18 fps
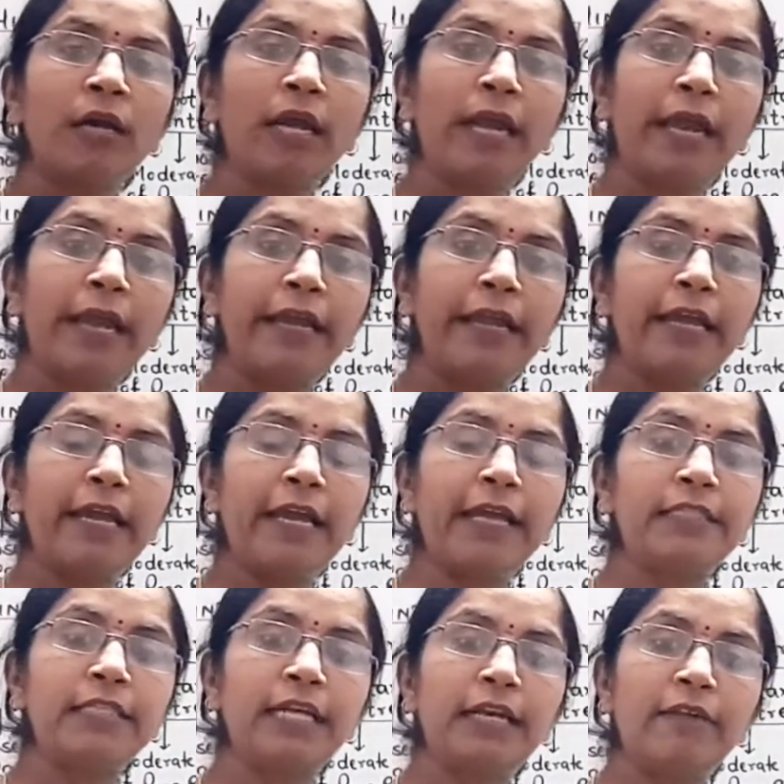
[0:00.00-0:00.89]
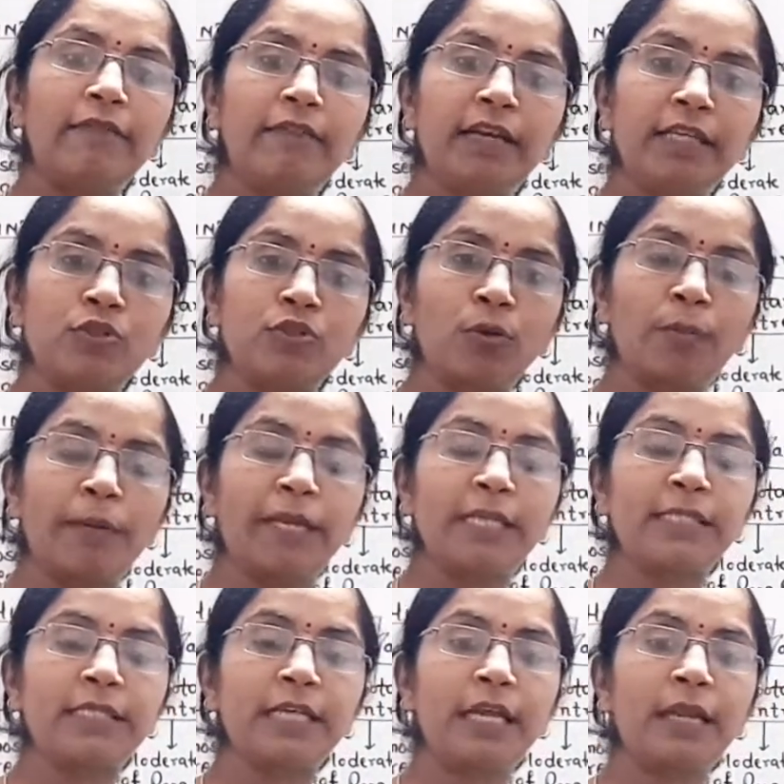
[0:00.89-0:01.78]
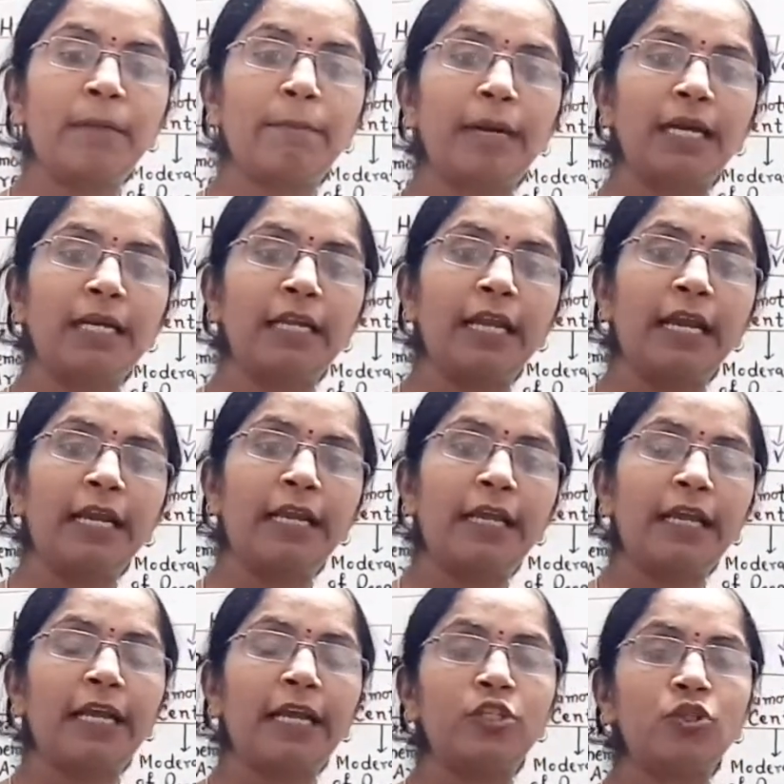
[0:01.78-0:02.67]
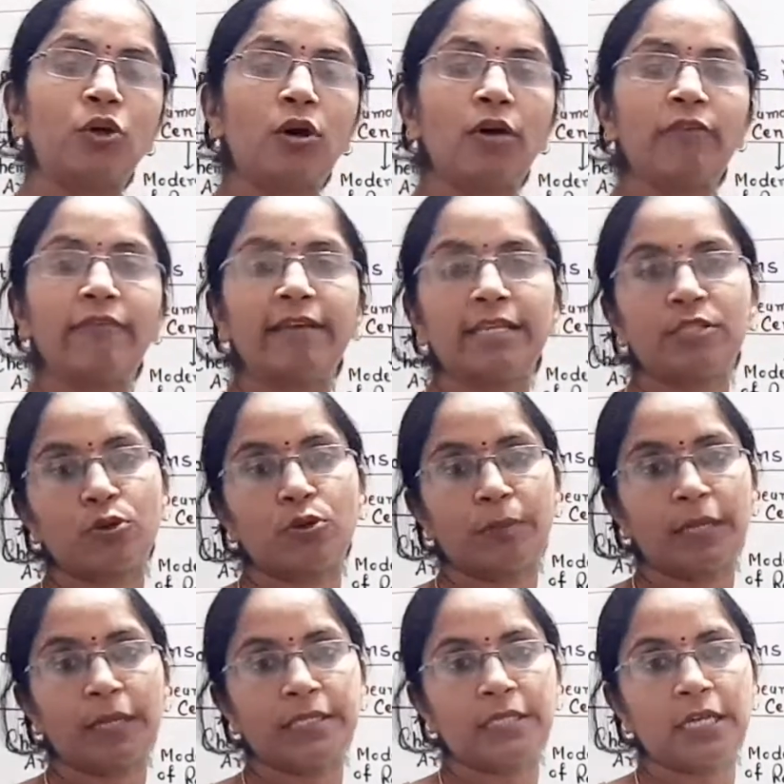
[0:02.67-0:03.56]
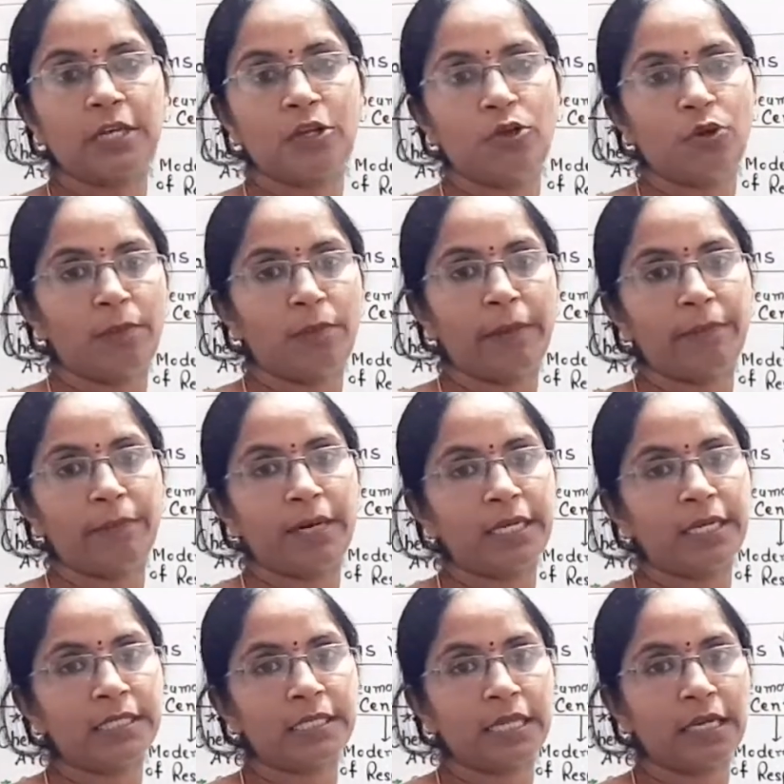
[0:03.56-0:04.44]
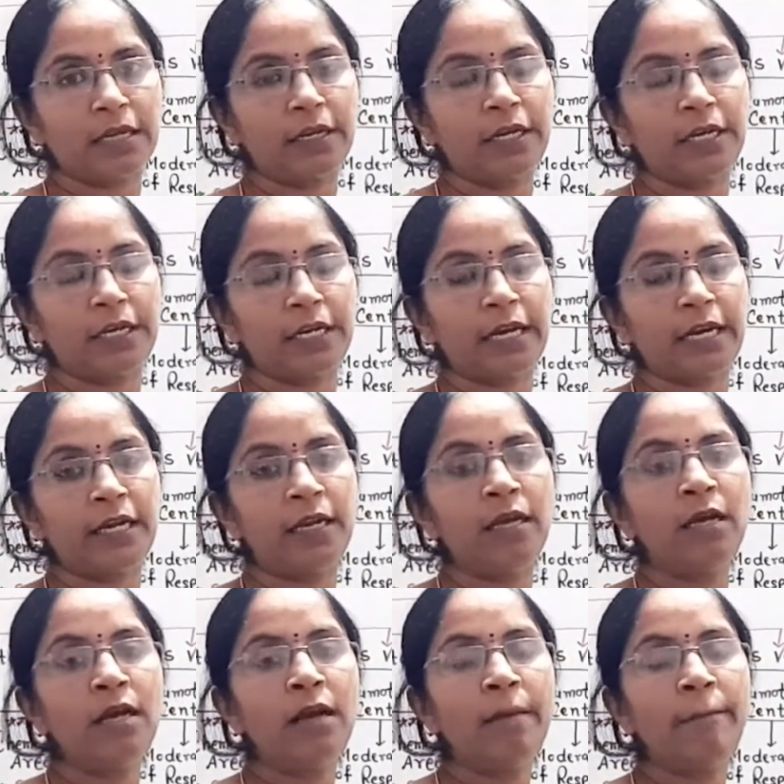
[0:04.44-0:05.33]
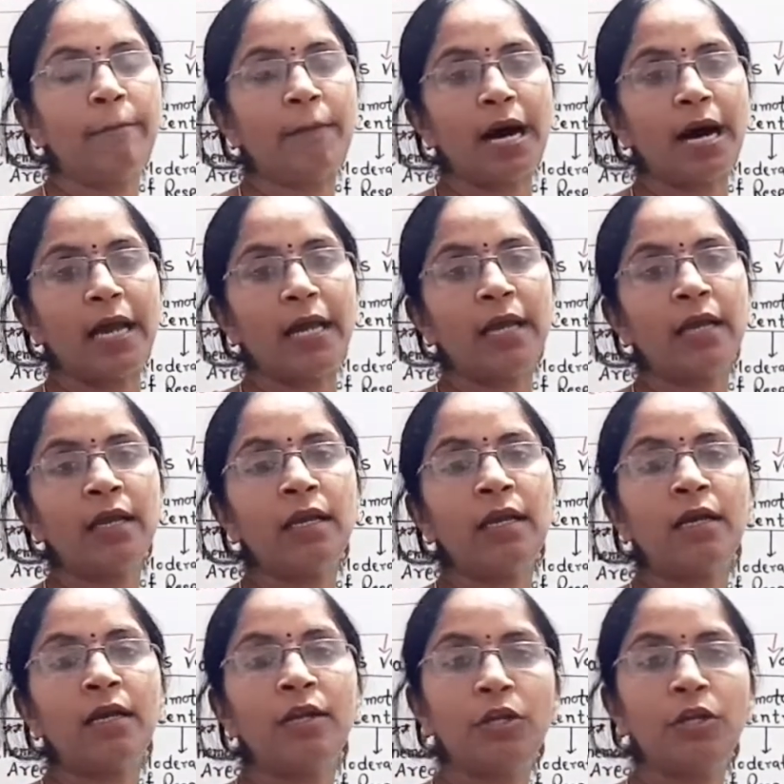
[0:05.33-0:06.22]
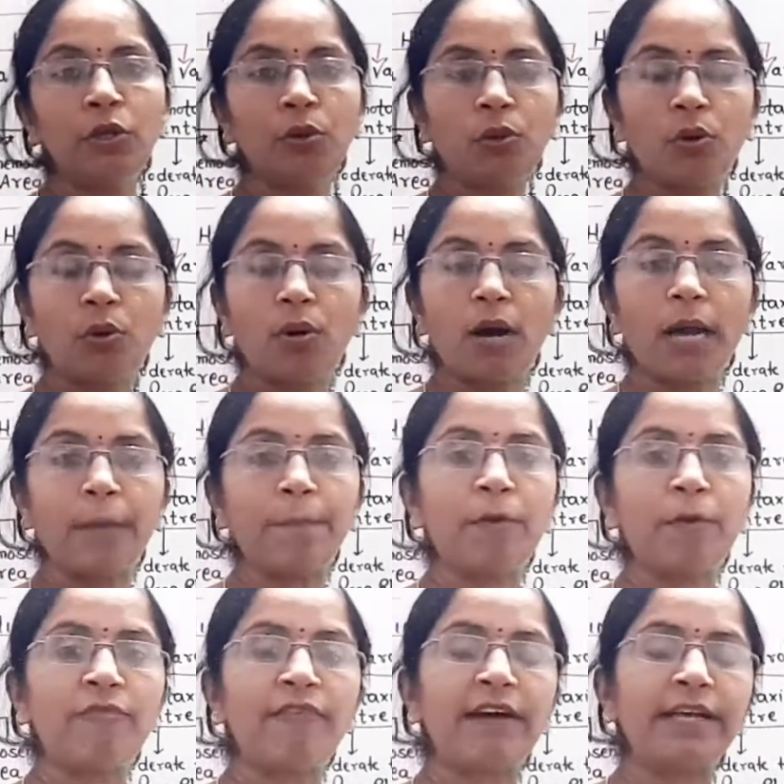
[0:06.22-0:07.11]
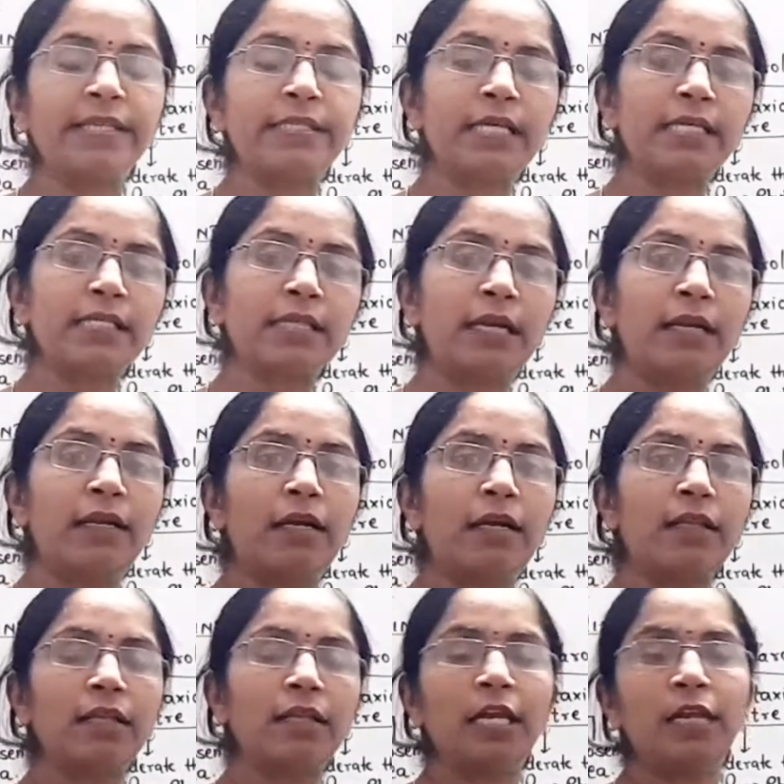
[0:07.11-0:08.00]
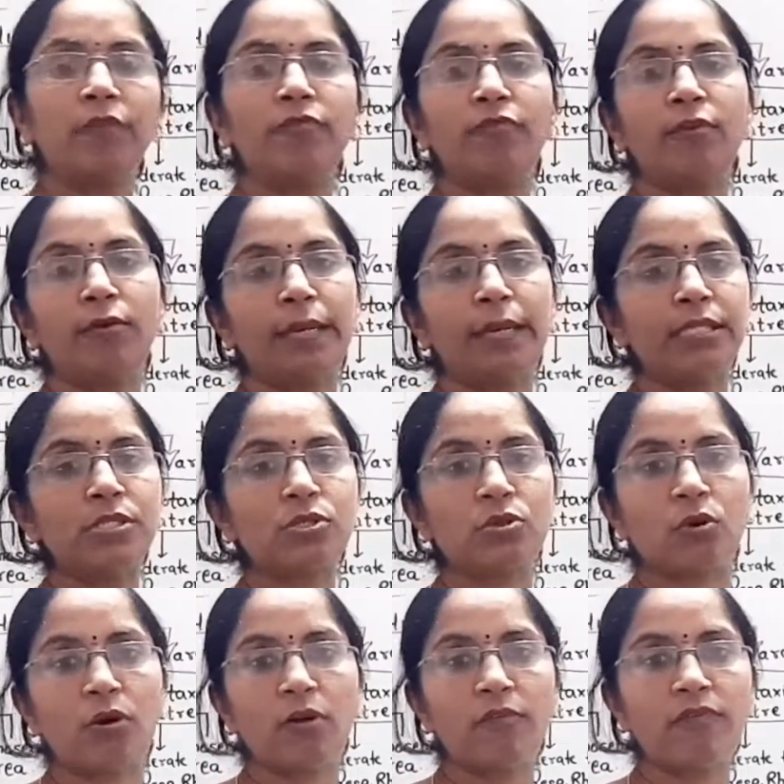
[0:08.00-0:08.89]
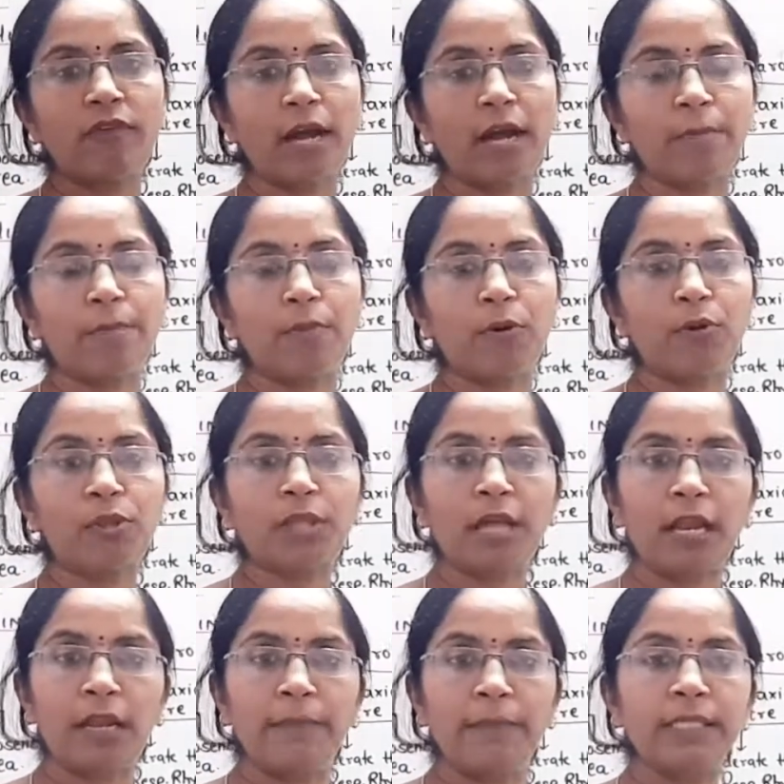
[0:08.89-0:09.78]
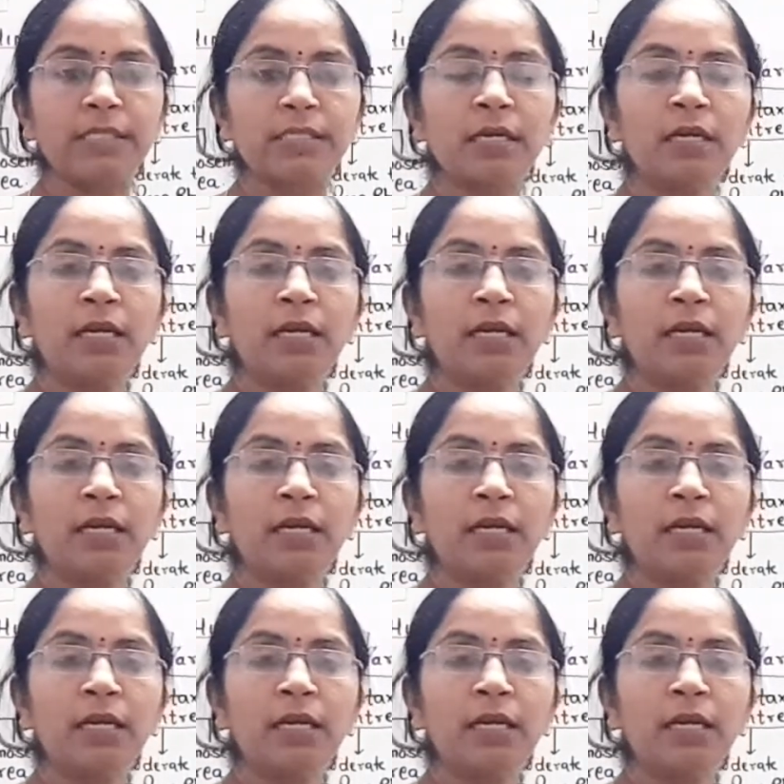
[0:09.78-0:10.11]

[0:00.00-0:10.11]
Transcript: ADH and vasopressin, but ADH or vasopressin you remember is secreted by neurohypophysis under the influence of hypothalamus.